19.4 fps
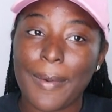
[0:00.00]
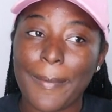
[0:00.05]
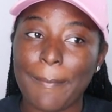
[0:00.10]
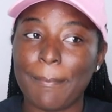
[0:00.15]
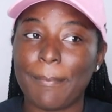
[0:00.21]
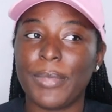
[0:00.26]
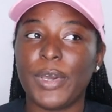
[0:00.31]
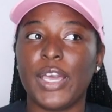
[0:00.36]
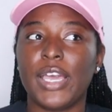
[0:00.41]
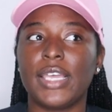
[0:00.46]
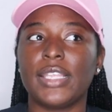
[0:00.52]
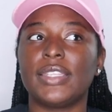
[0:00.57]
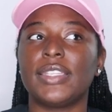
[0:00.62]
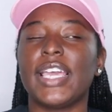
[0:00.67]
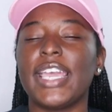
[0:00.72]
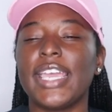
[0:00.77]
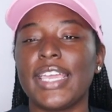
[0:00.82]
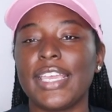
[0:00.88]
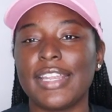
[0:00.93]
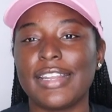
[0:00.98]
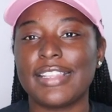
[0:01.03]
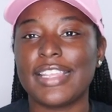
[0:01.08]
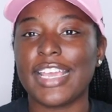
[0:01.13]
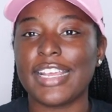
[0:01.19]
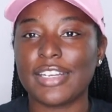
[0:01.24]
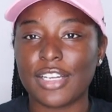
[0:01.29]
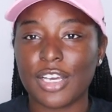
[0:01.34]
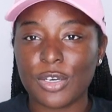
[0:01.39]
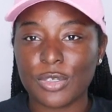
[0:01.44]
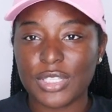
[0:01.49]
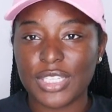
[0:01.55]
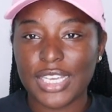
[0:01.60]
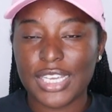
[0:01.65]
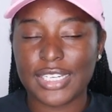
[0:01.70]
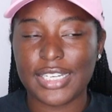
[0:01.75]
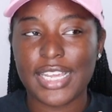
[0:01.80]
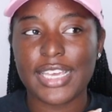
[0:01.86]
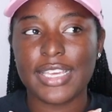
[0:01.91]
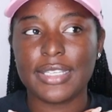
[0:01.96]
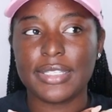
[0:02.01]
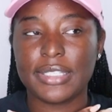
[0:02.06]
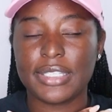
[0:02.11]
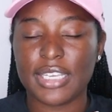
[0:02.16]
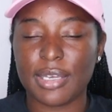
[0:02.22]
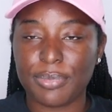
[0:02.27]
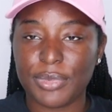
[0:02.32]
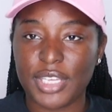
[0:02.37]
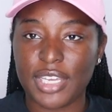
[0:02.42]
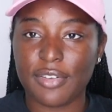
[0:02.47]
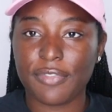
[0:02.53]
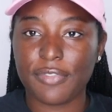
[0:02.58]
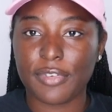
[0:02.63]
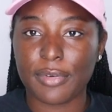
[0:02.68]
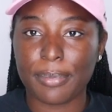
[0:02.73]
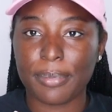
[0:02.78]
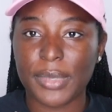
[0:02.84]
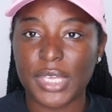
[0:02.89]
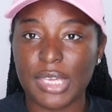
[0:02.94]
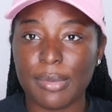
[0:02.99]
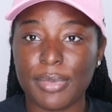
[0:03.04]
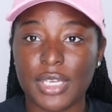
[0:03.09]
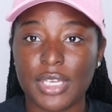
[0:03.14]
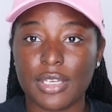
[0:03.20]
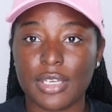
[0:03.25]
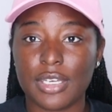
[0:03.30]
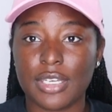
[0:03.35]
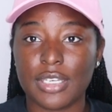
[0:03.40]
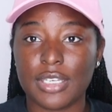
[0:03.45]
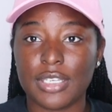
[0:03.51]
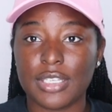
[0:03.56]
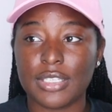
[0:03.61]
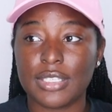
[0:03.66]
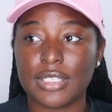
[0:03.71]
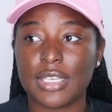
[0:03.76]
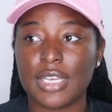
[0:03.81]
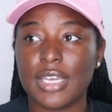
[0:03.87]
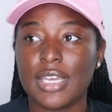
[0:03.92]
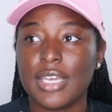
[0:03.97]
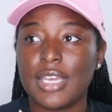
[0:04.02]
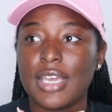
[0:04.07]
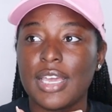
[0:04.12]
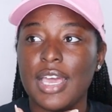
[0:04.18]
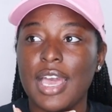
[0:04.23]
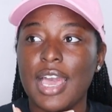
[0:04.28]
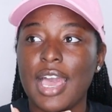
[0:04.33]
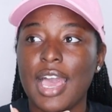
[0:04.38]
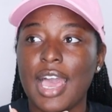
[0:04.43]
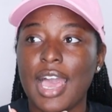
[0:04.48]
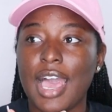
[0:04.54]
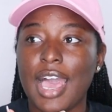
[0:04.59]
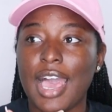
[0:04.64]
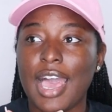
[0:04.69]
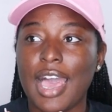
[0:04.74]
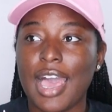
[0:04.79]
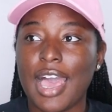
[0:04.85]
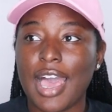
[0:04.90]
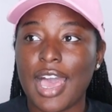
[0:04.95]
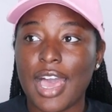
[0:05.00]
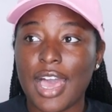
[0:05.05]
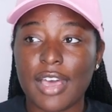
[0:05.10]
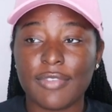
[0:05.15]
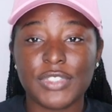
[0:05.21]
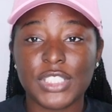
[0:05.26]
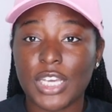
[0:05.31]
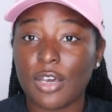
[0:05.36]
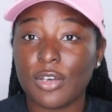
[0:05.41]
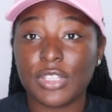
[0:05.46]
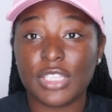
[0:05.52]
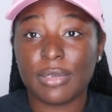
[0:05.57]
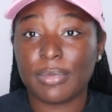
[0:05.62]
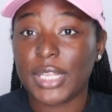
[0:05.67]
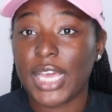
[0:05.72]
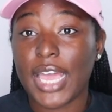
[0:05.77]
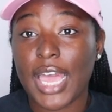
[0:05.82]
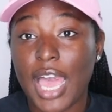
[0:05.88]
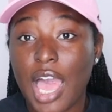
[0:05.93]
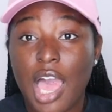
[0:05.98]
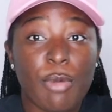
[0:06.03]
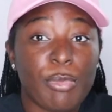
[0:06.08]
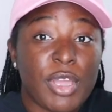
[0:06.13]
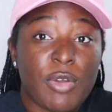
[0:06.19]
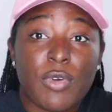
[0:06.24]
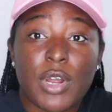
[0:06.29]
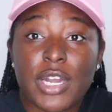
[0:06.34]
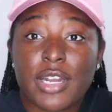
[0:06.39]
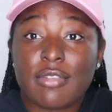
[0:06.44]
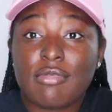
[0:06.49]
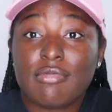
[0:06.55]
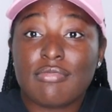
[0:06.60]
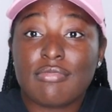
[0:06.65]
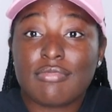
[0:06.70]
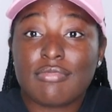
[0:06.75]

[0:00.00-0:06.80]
But they they know that, they accept that from me, because I've told them, like, I'm at work.